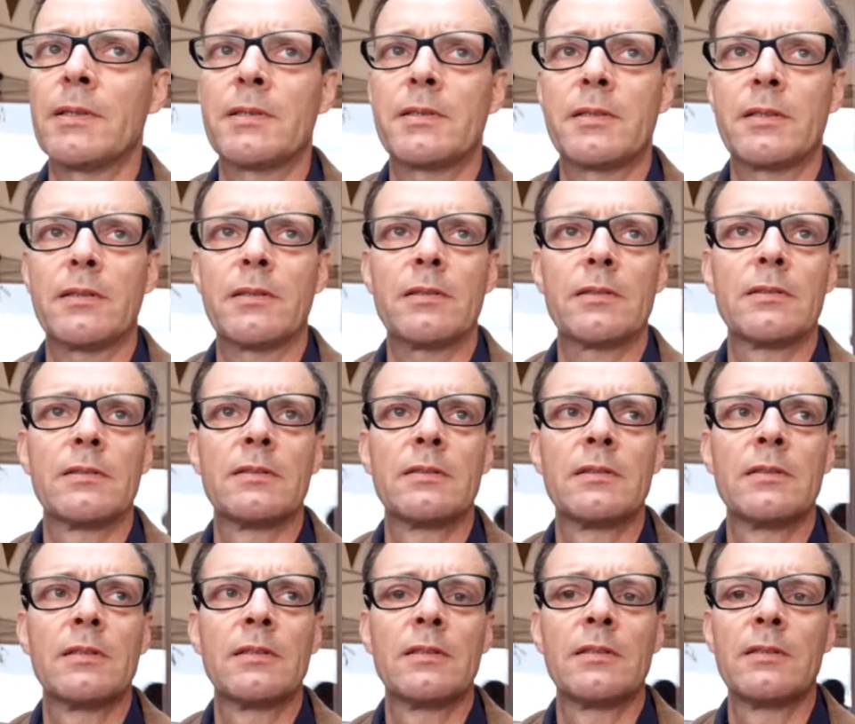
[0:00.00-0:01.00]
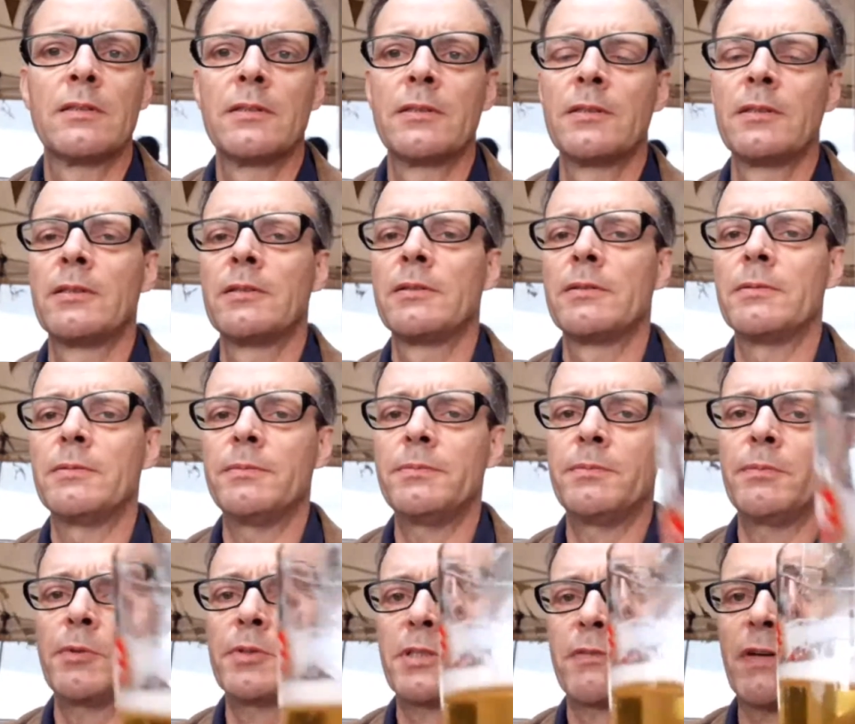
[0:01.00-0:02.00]
But,
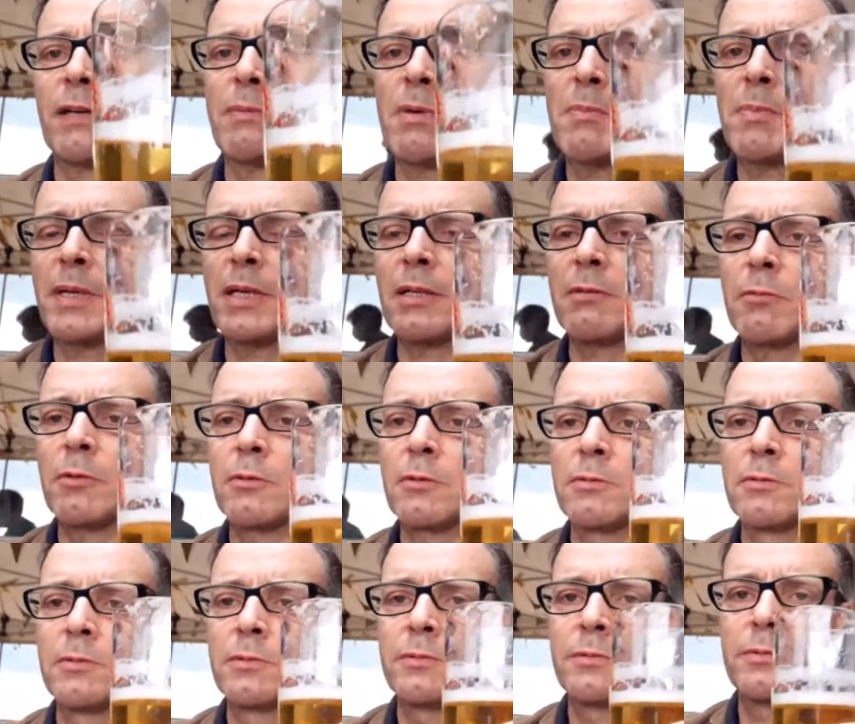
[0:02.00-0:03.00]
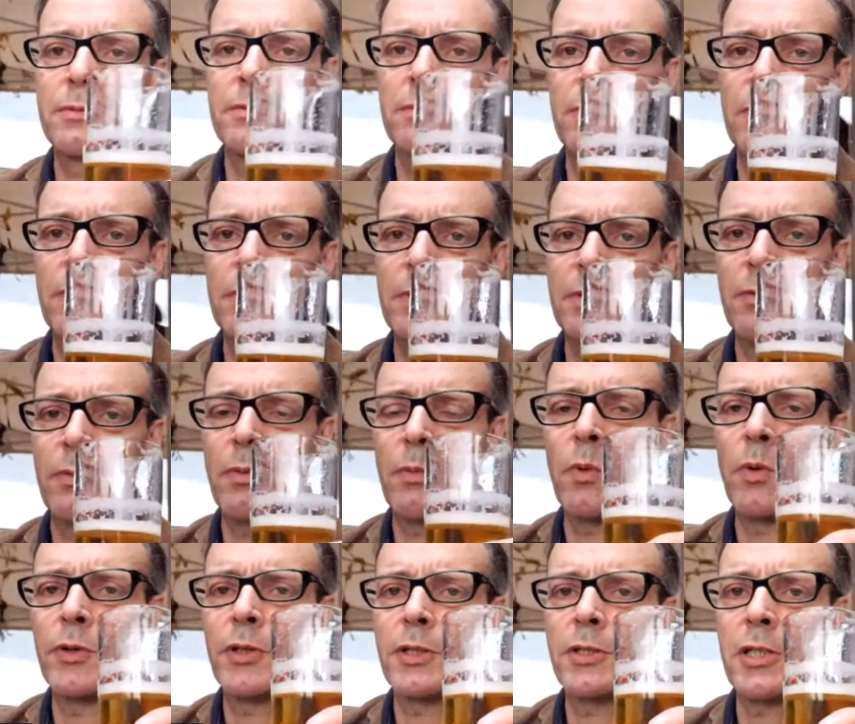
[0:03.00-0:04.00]
once I've had my beer, we'll
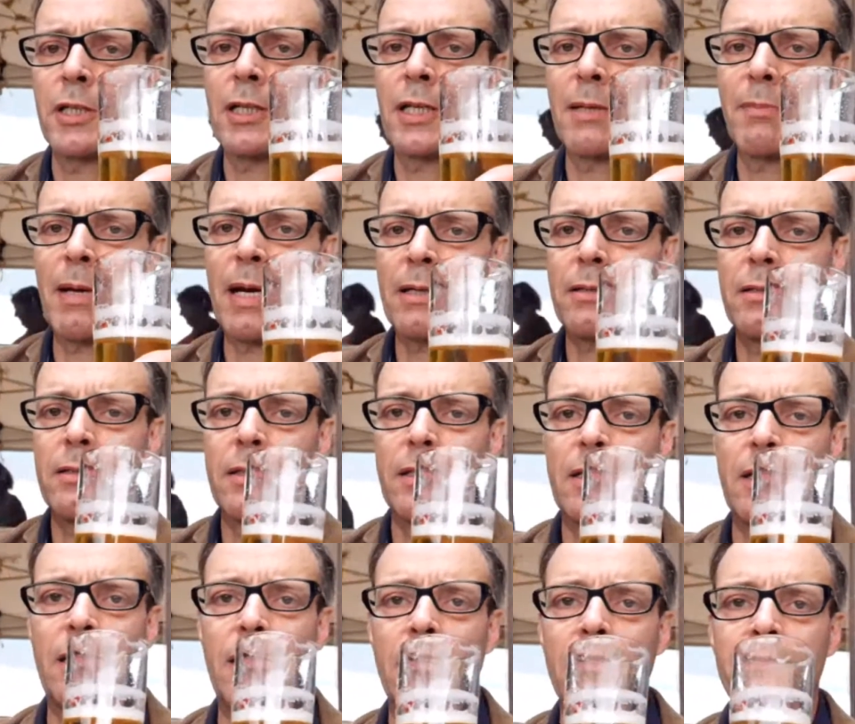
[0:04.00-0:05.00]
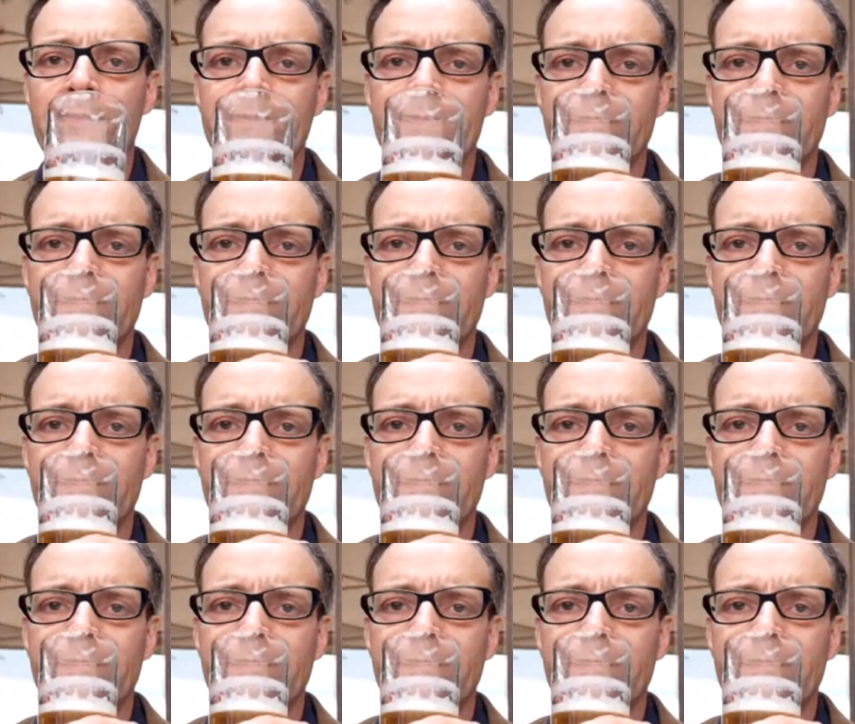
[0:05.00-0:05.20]
wander gently back to the car,